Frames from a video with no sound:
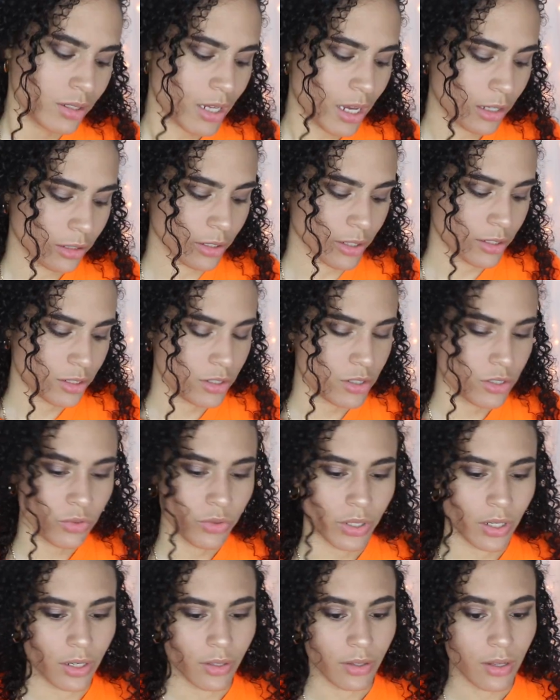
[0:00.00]
Now let's
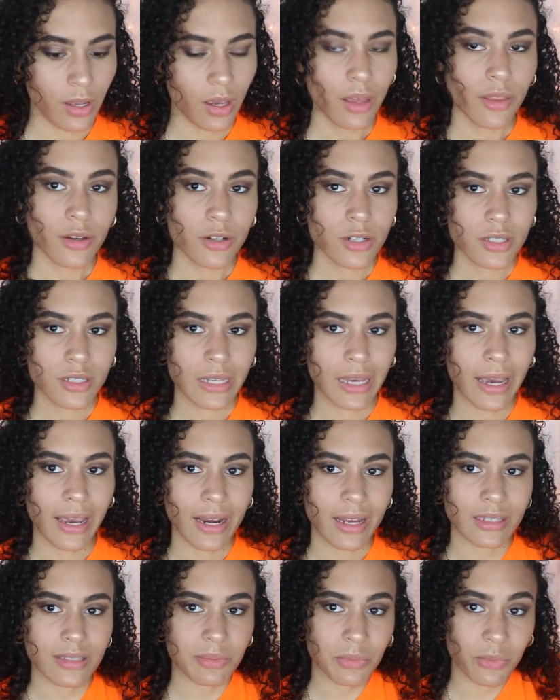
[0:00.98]
do it on the other
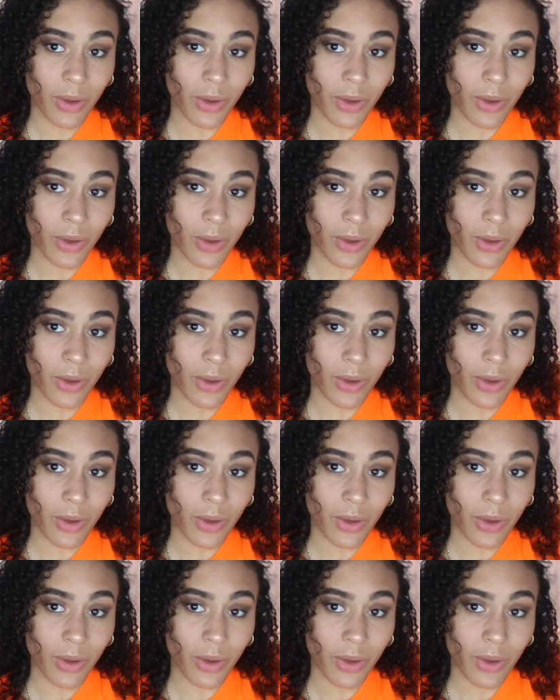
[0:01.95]
side as